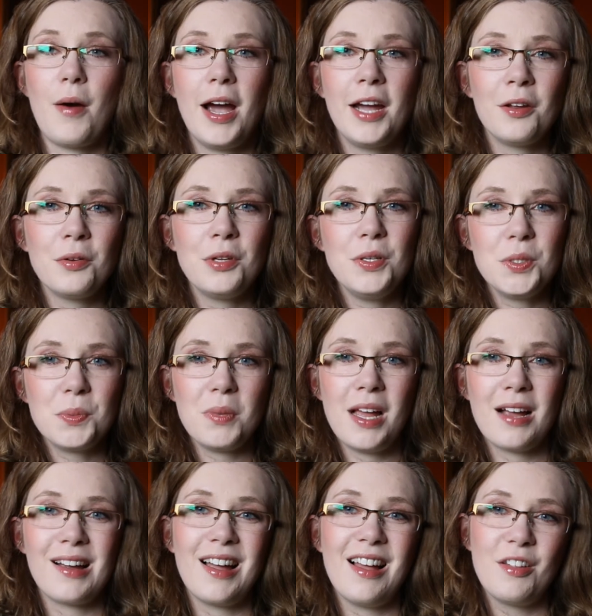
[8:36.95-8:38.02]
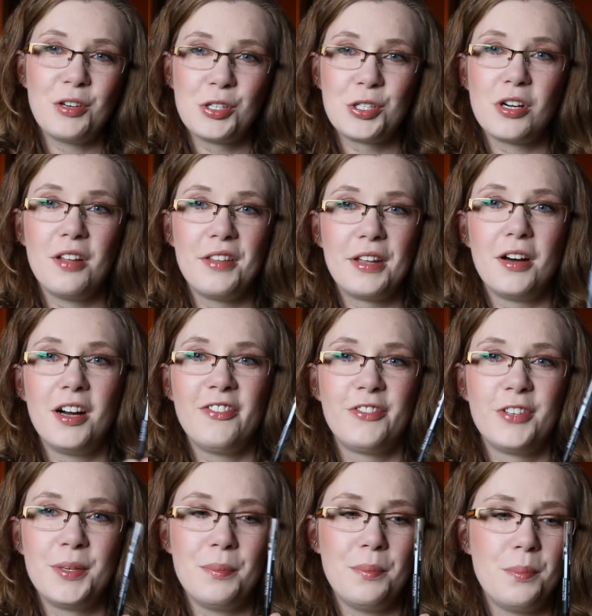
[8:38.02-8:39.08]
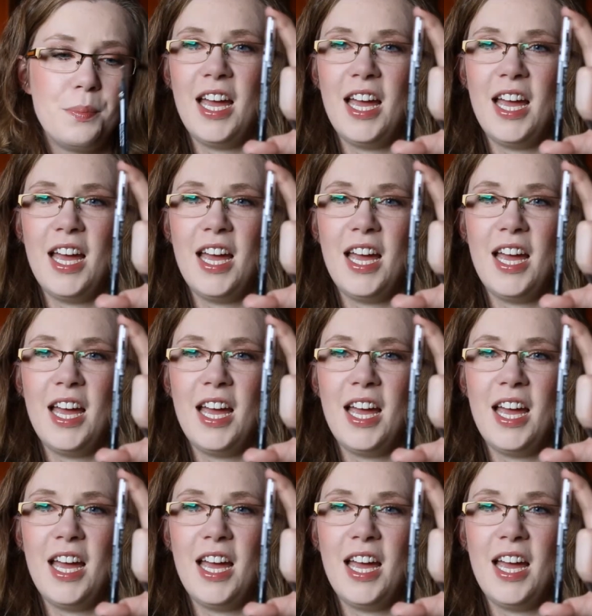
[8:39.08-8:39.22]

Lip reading: I don't use black eyeliners all that often.